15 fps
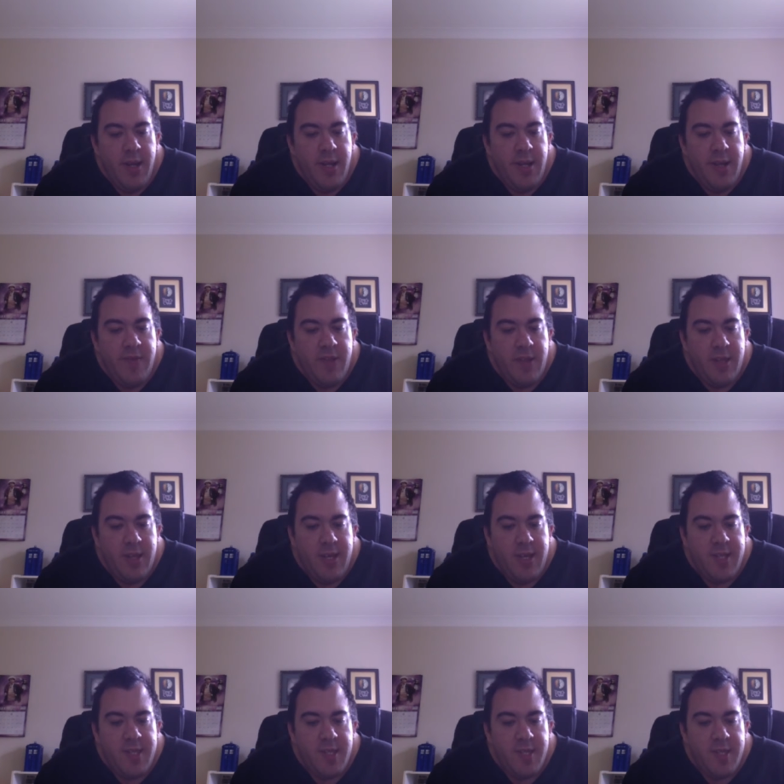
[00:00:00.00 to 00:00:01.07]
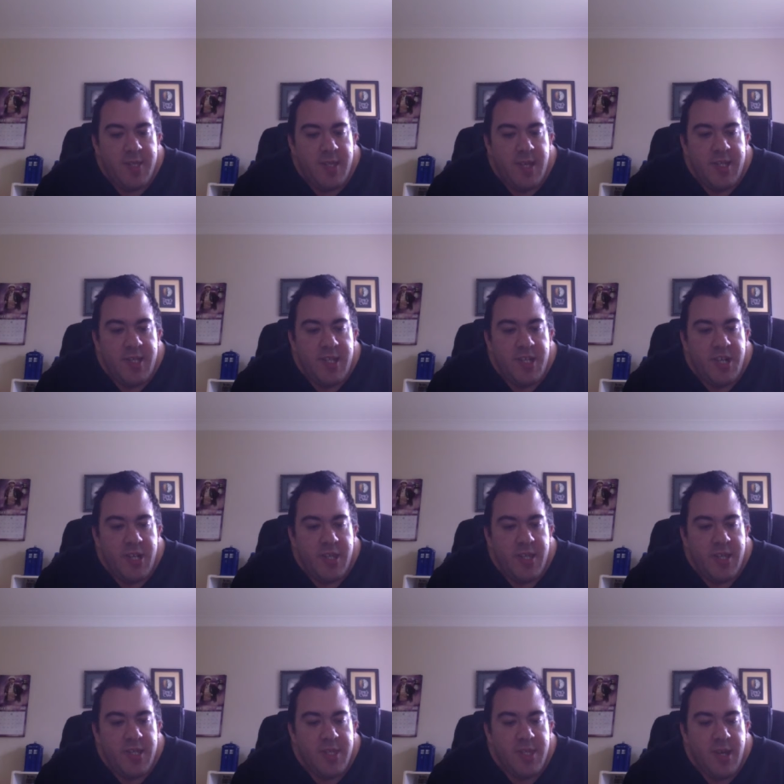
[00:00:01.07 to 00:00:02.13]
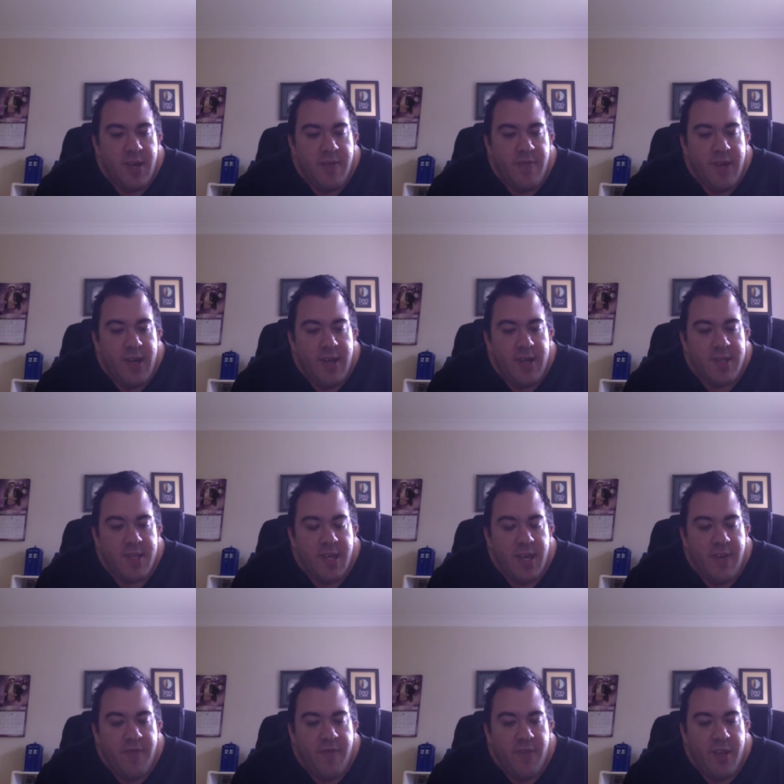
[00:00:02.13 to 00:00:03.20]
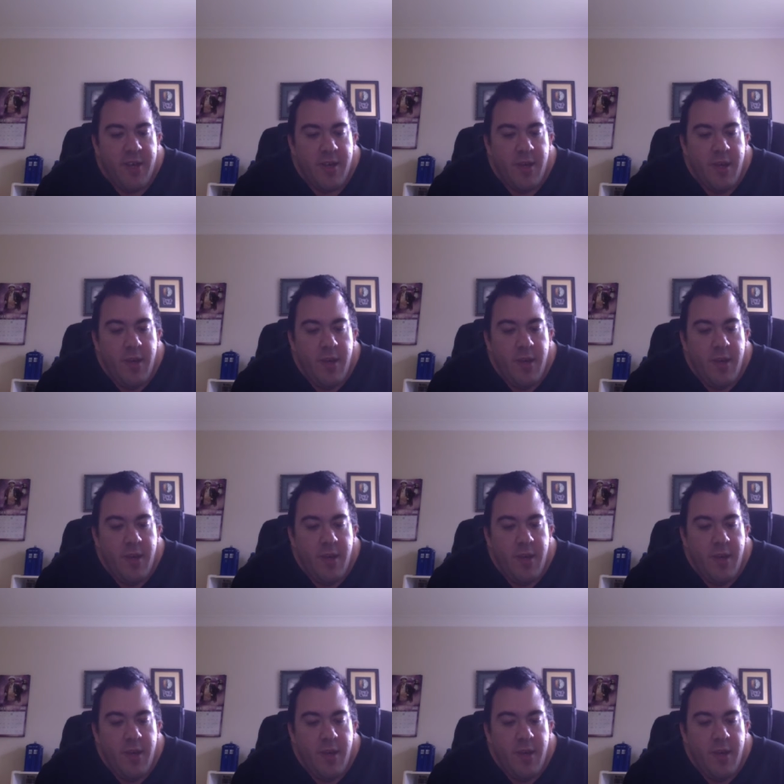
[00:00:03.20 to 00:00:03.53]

Nevertheless, Stacey checked the inside of the house carefully